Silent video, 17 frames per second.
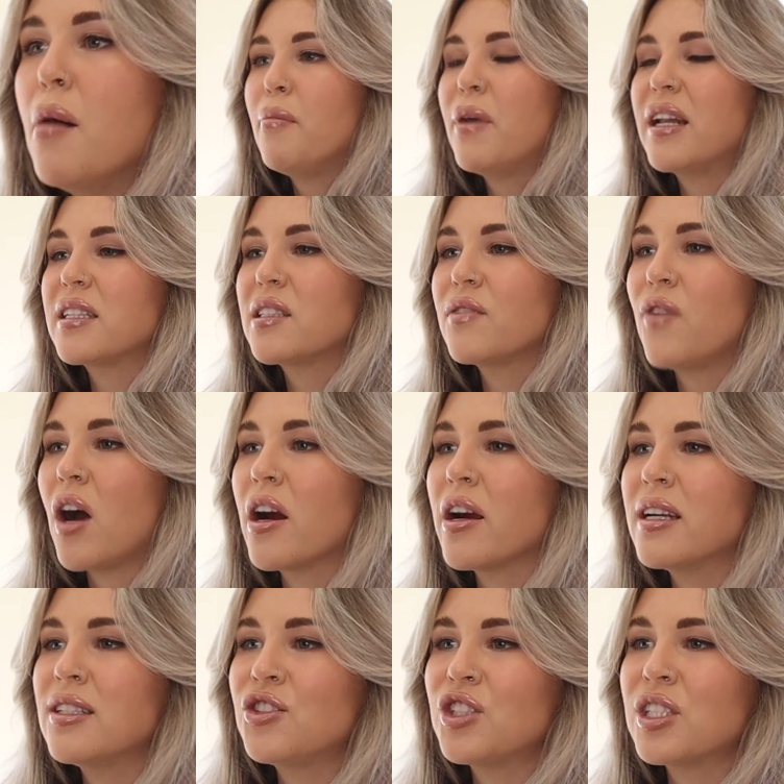but as far
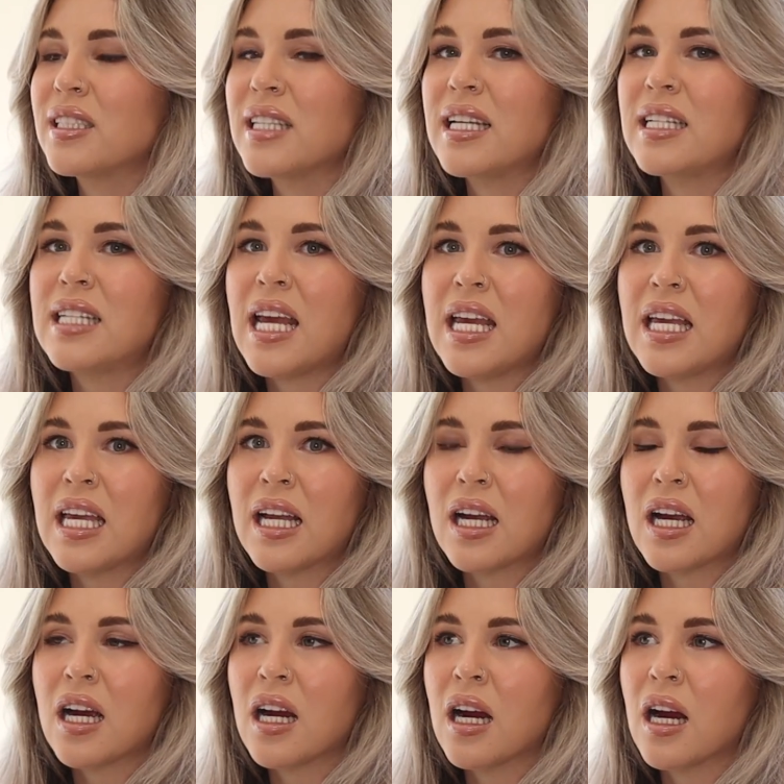as just like
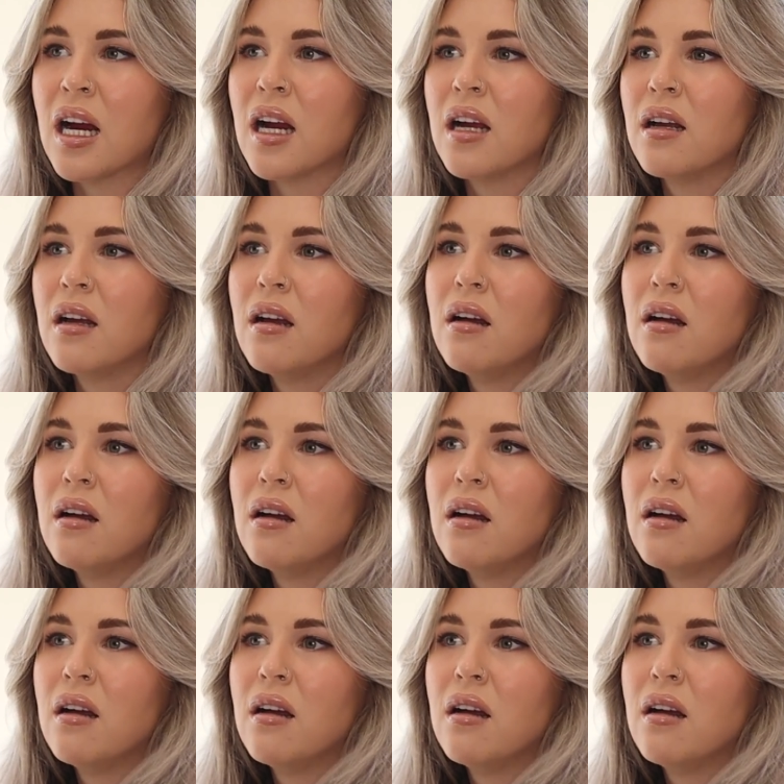taking her